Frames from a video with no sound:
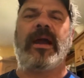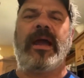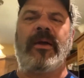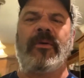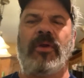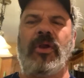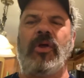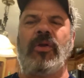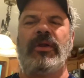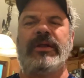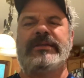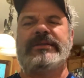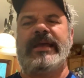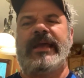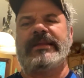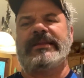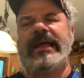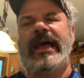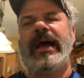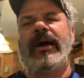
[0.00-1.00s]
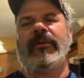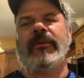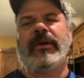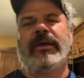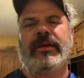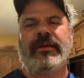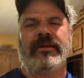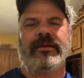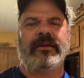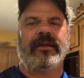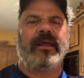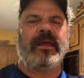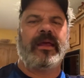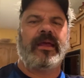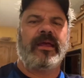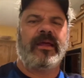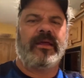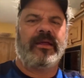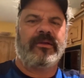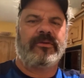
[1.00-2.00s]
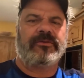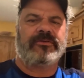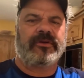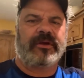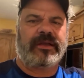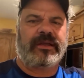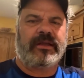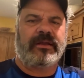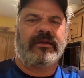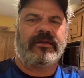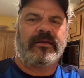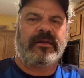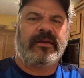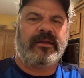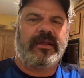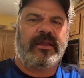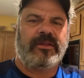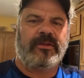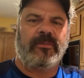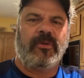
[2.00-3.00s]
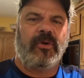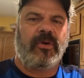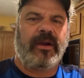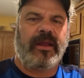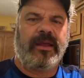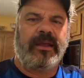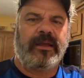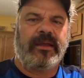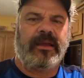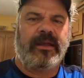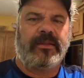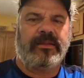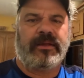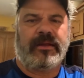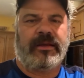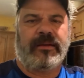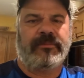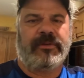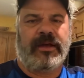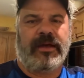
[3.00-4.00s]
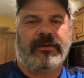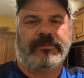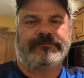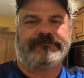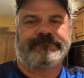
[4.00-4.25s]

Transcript: I will only take that one and drink it in the morning, and then I'm done.